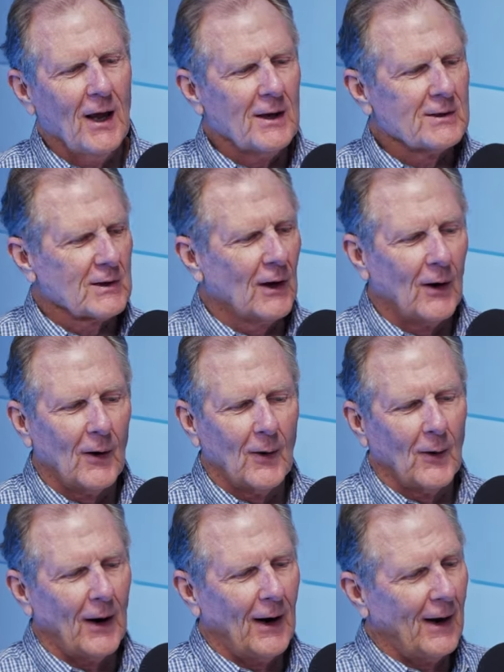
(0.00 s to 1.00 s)

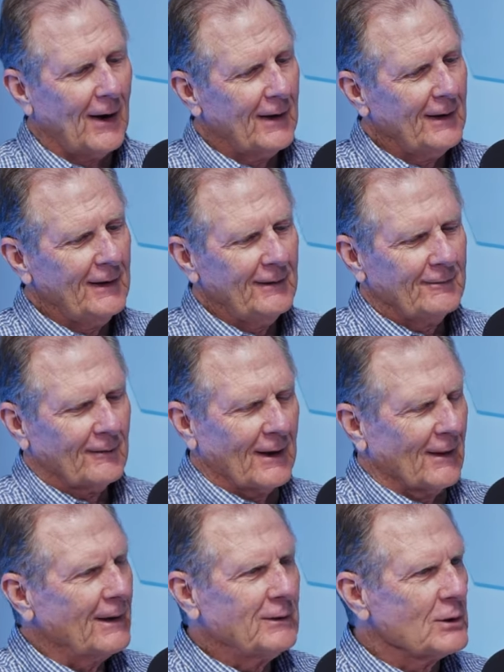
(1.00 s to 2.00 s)
So I
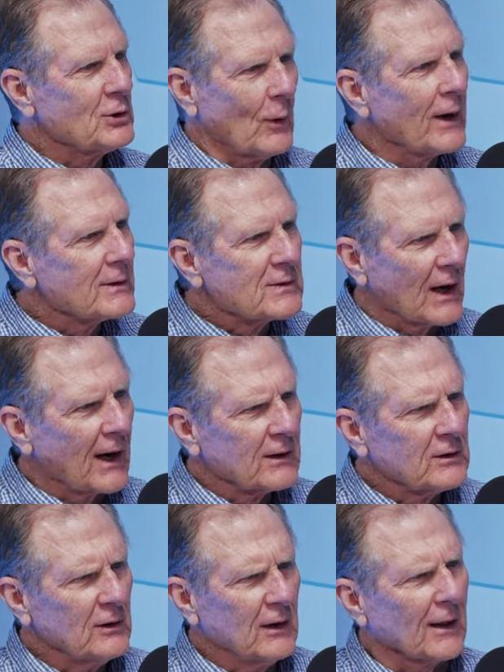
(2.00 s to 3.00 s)
like the
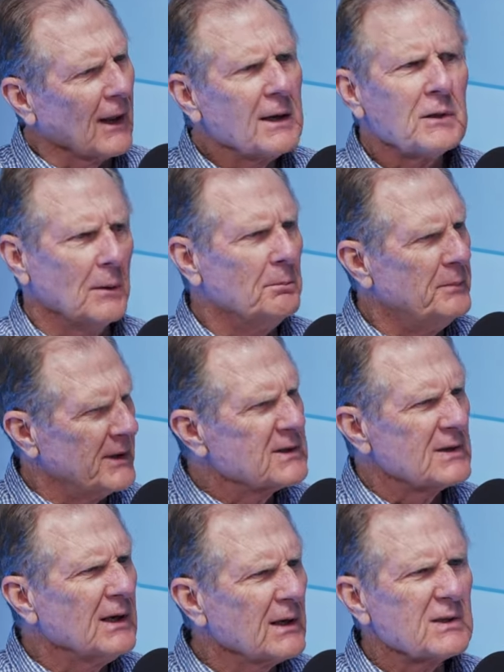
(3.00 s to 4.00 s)
transaction. I like the
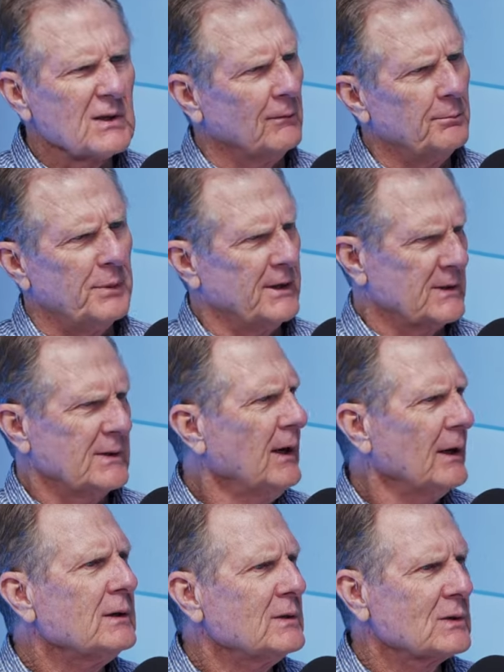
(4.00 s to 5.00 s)
business of
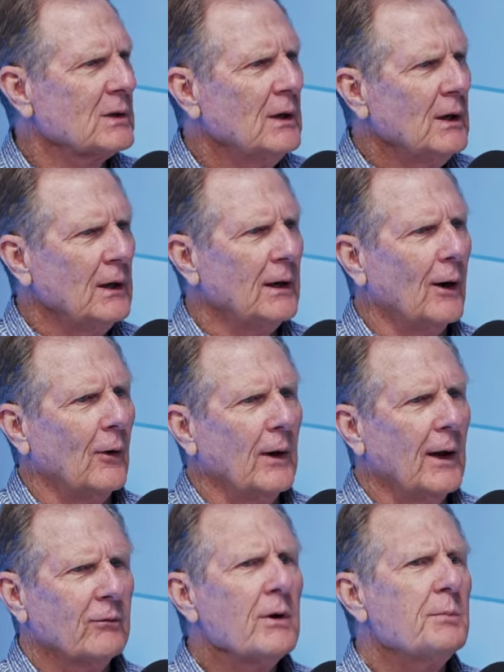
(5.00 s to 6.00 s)
business.
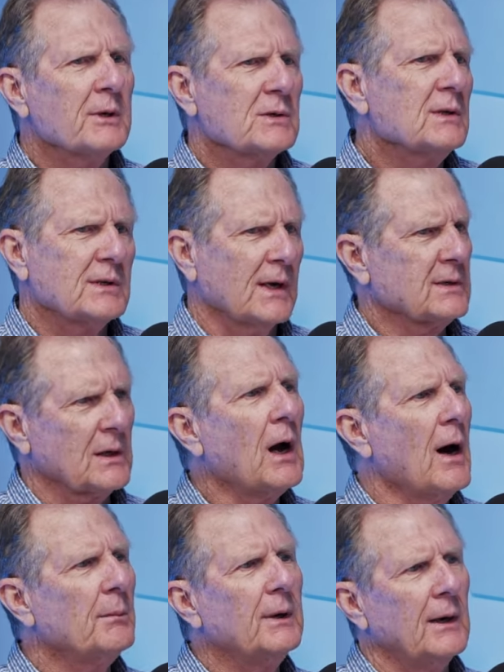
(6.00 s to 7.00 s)
Every business has a
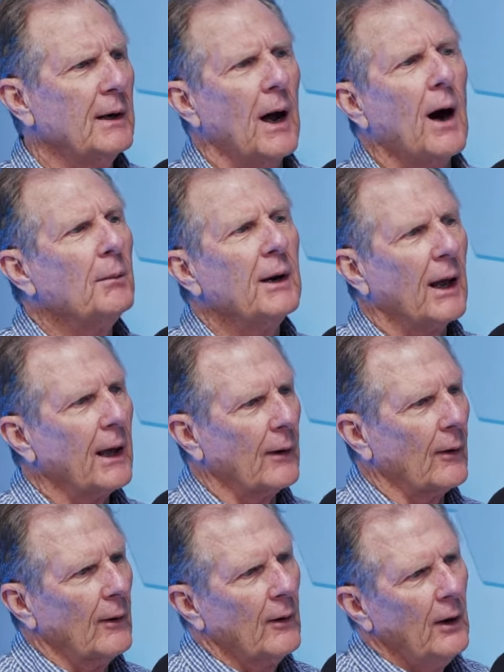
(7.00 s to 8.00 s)
common
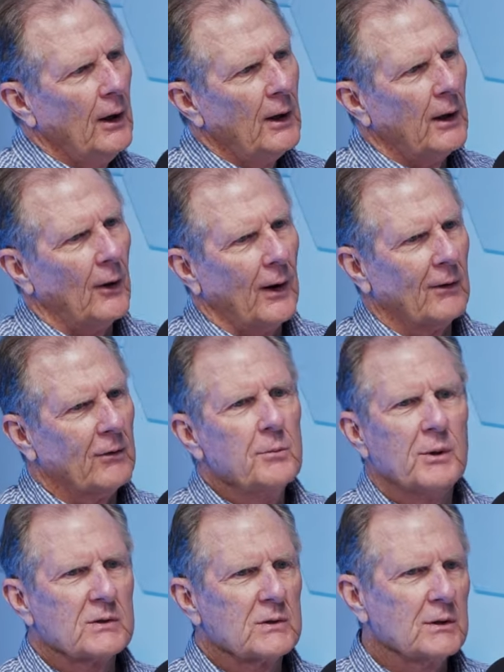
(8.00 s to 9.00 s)
denominator. Mm-hmm. Every
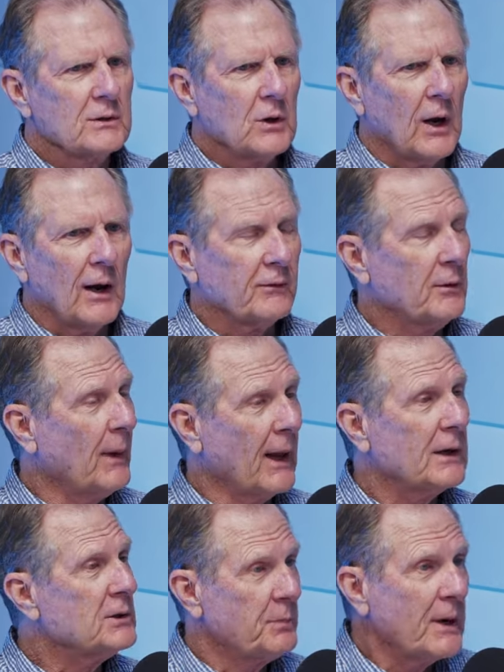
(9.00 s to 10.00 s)
business you have to
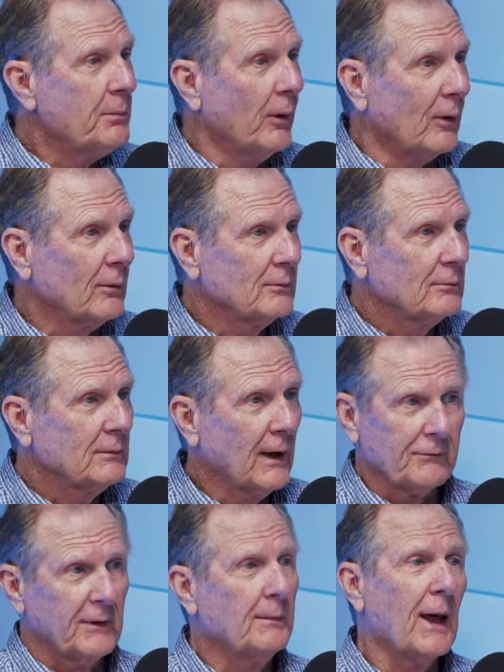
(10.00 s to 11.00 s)
manage people. You
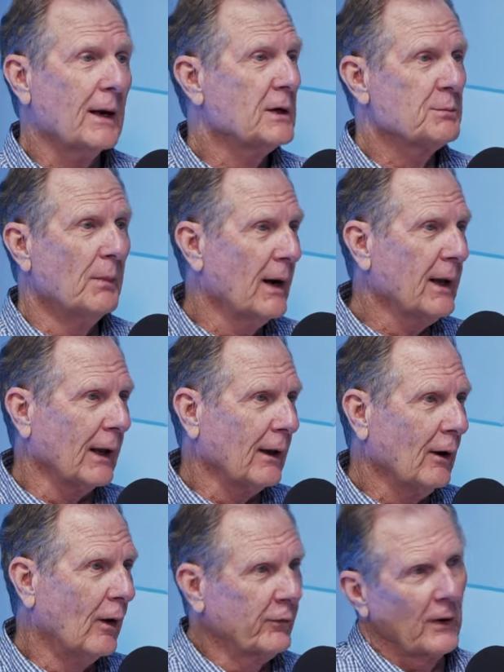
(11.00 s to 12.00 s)
have to manage money.
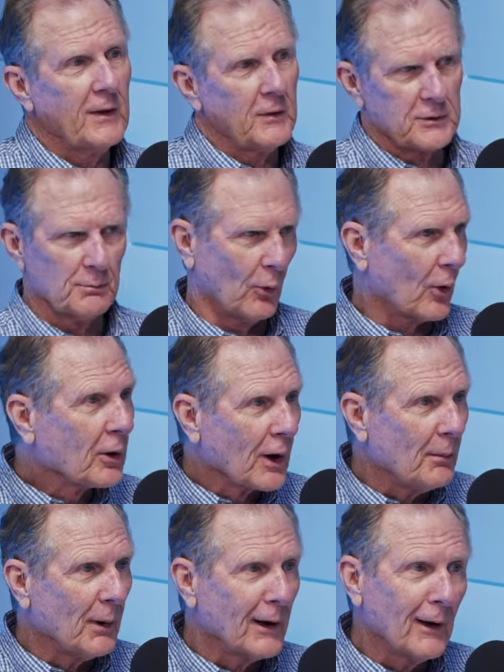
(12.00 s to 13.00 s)
Hopefully there's more
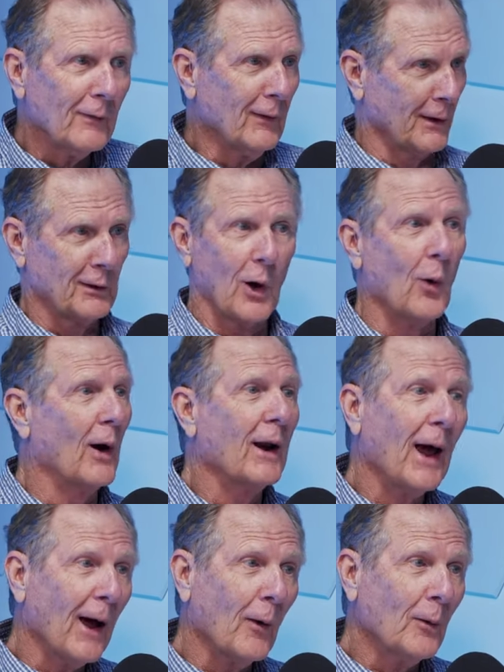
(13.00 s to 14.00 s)
coming in than going
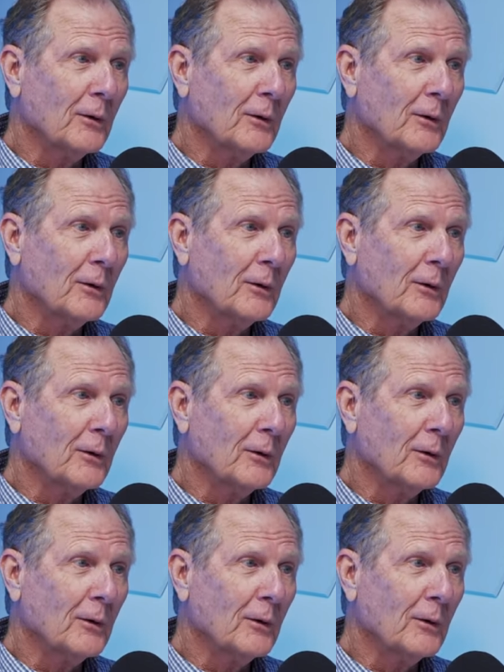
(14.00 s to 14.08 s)
out.